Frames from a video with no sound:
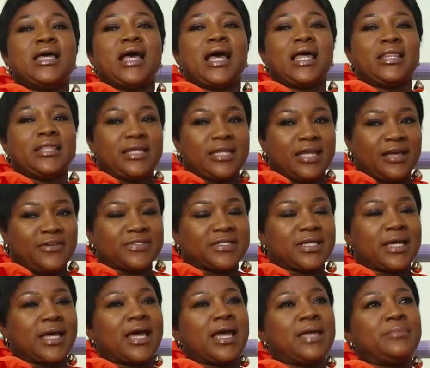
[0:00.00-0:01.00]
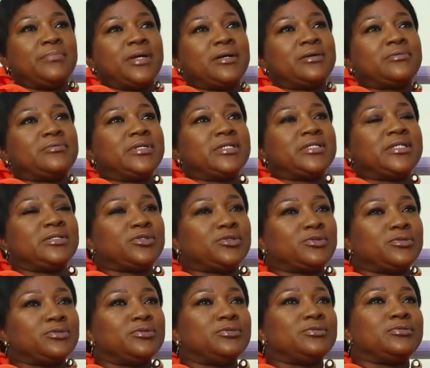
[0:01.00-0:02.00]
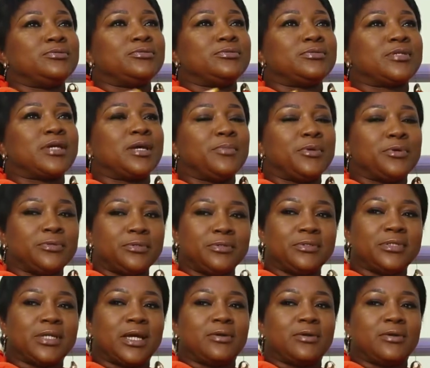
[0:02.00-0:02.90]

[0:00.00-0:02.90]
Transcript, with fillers: and then after I migrated to Cameroon,